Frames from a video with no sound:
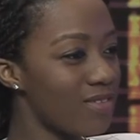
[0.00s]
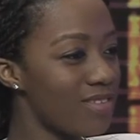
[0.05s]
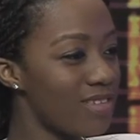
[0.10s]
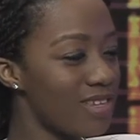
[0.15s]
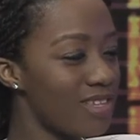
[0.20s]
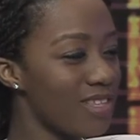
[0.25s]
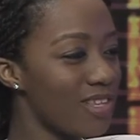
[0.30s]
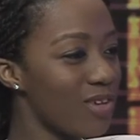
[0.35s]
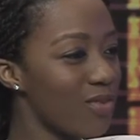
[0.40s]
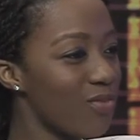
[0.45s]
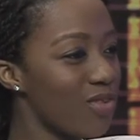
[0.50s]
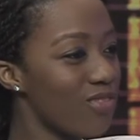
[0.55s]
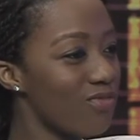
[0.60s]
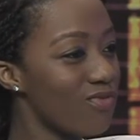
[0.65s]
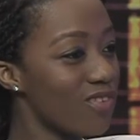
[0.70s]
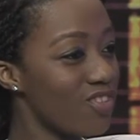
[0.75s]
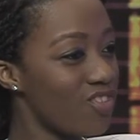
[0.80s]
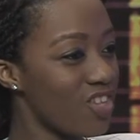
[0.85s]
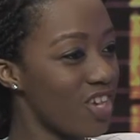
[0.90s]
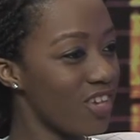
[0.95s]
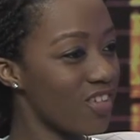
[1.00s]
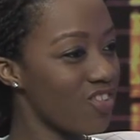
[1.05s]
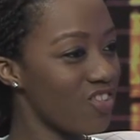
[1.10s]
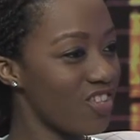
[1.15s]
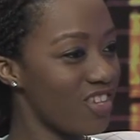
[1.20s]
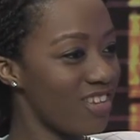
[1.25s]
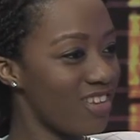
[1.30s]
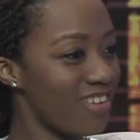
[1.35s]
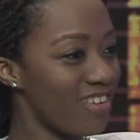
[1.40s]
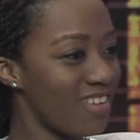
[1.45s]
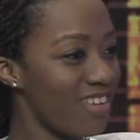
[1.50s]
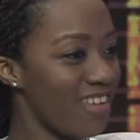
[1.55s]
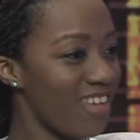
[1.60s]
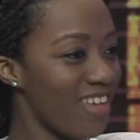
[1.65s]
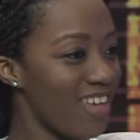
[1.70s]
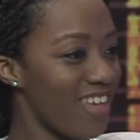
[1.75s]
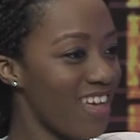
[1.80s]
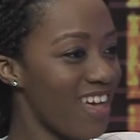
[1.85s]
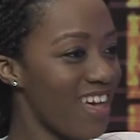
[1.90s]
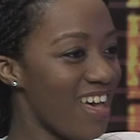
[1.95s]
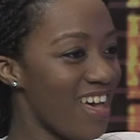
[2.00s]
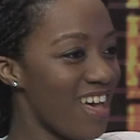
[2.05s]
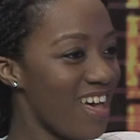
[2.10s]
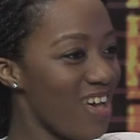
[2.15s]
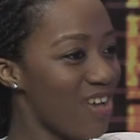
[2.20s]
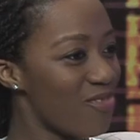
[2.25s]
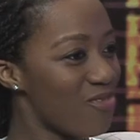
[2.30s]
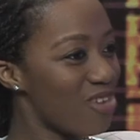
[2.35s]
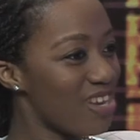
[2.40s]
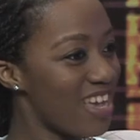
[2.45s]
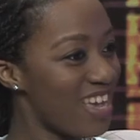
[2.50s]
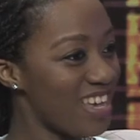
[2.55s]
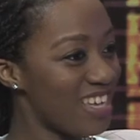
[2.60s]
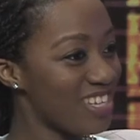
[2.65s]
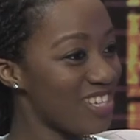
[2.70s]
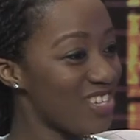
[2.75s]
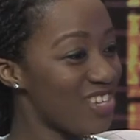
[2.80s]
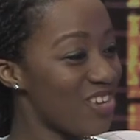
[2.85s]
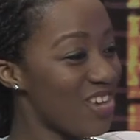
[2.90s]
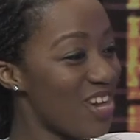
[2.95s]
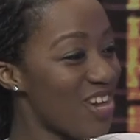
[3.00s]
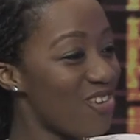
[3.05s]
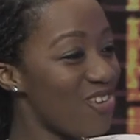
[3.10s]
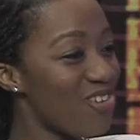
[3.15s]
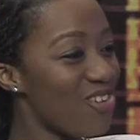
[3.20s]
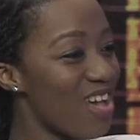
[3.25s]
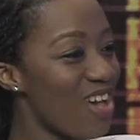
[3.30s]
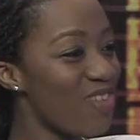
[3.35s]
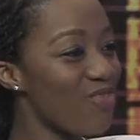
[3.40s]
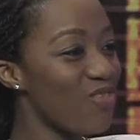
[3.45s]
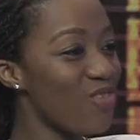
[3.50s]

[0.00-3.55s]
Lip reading: dealing with rejection. I want to ask you, how have